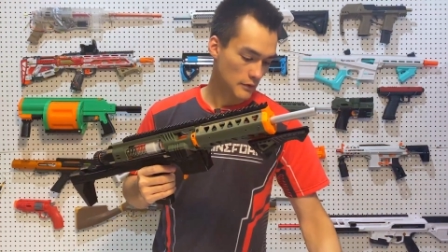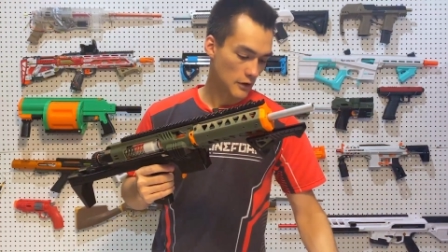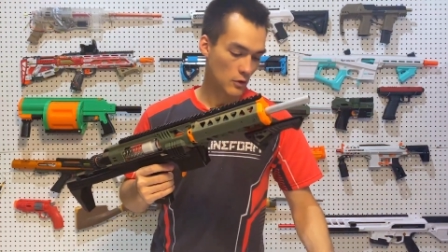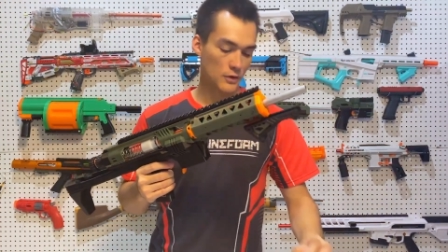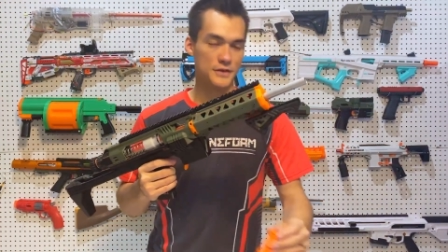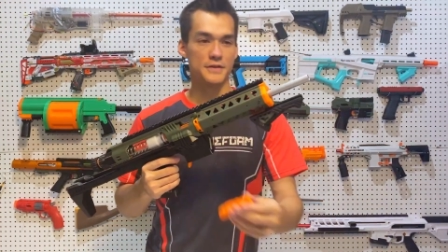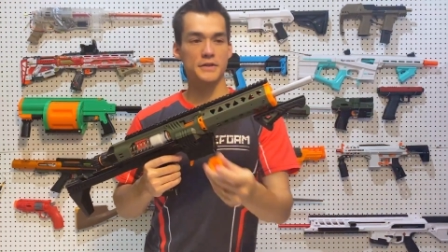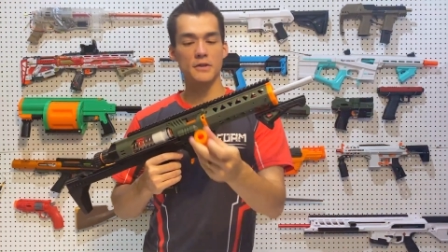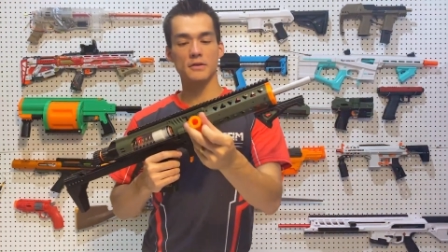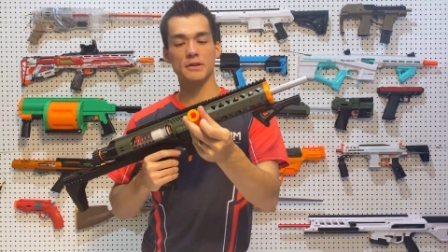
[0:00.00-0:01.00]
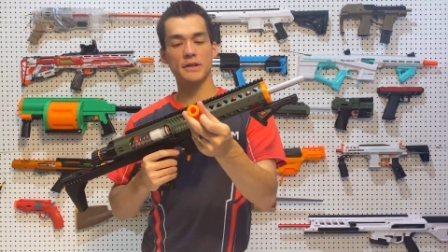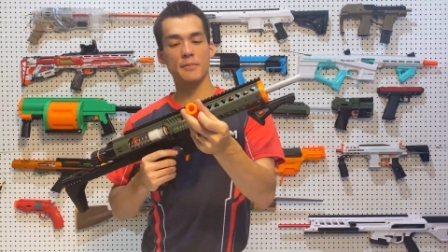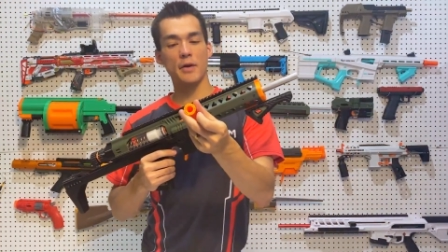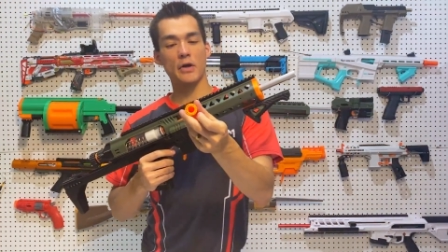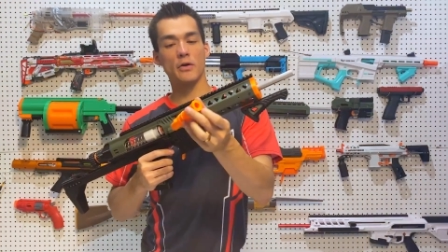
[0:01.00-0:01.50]
of course a single
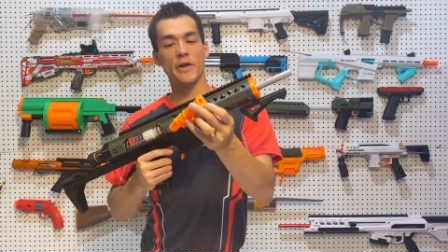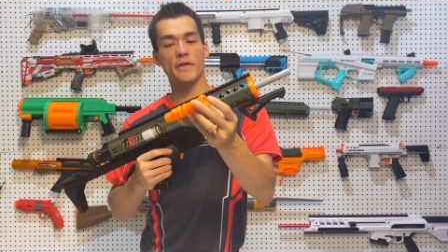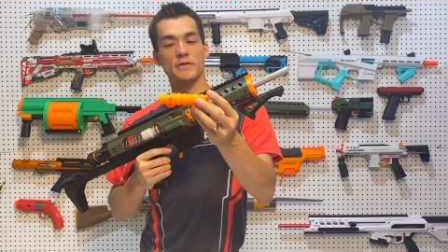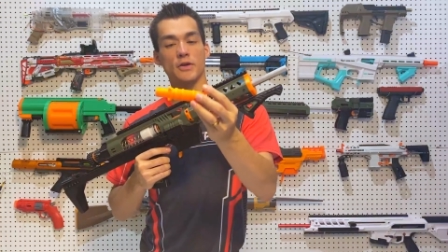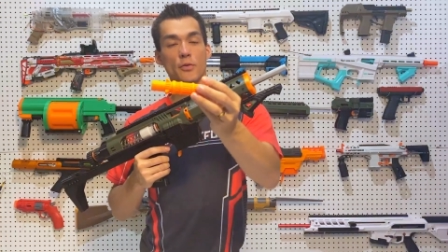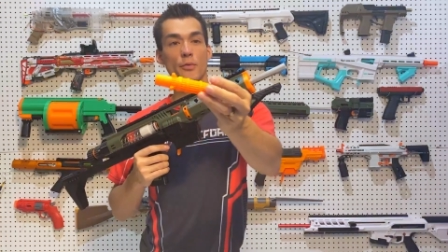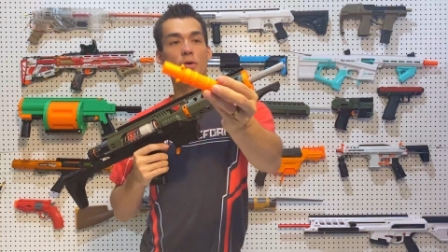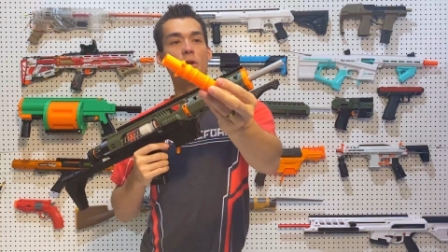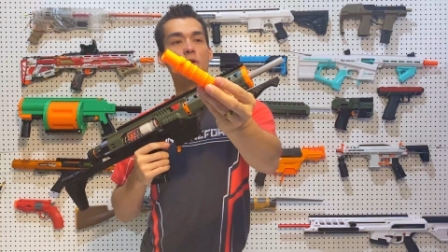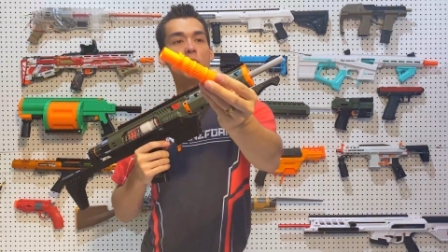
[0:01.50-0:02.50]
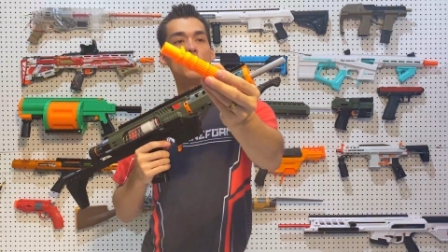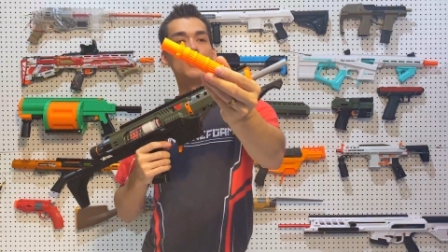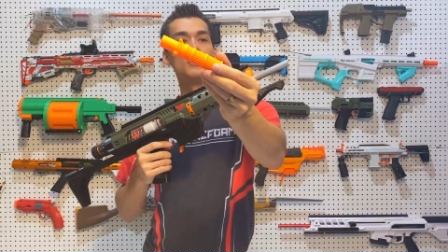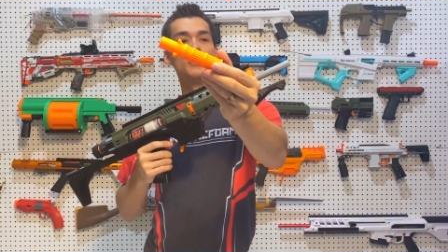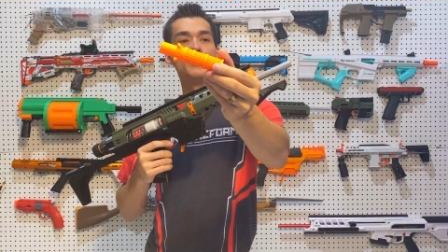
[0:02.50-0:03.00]
elite barrel, and these look really
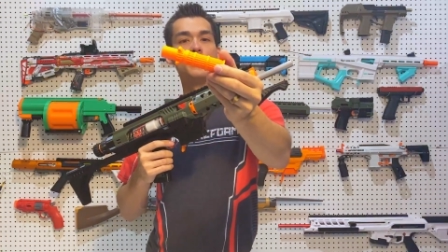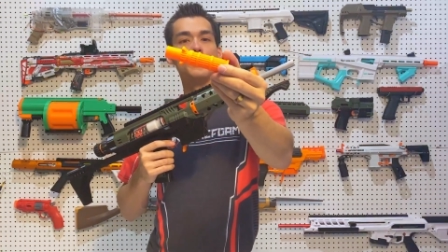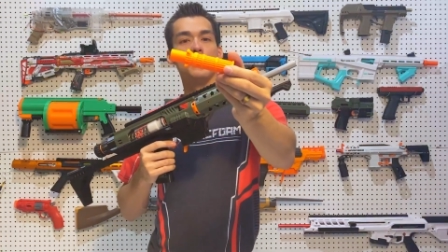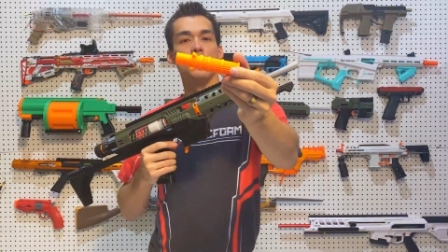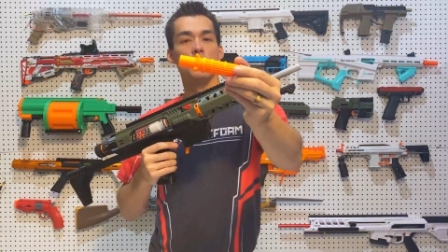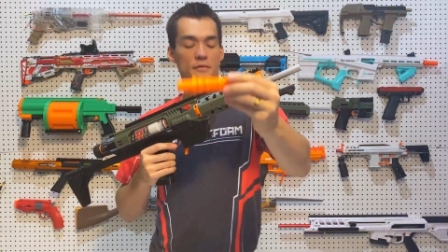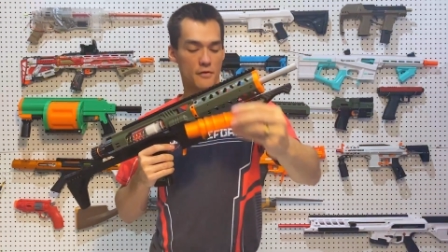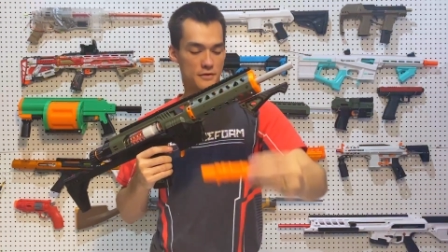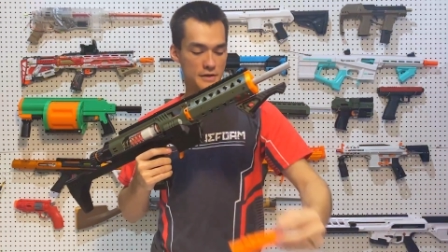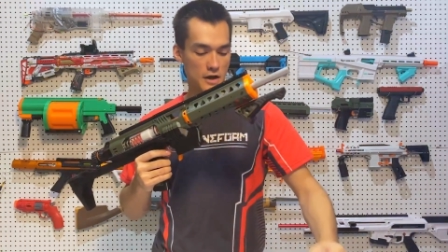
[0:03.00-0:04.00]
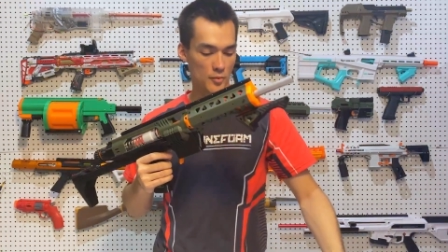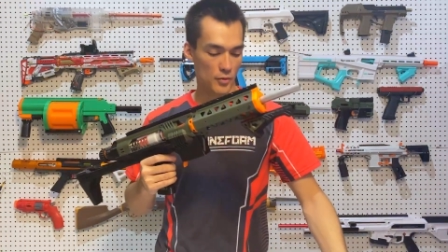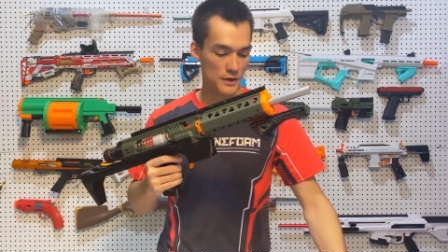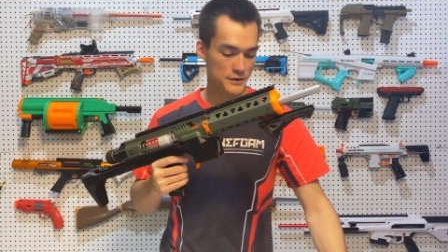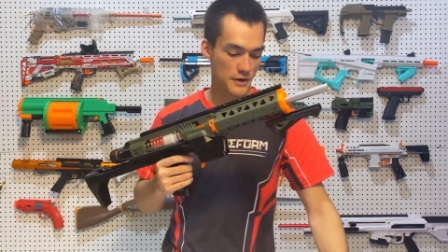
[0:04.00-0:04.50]
cool for the style
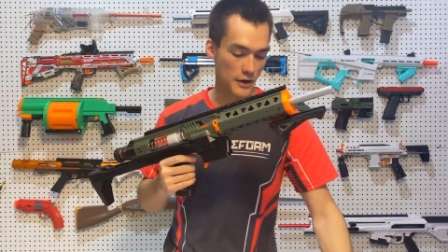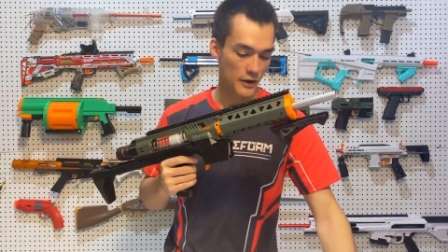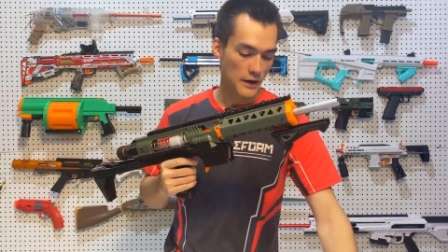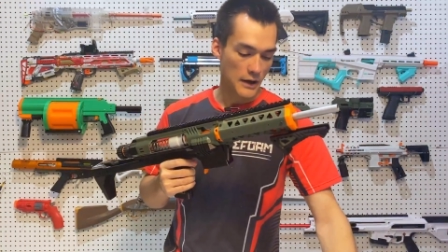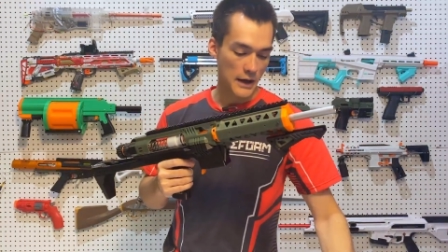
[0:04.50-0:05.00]
points there.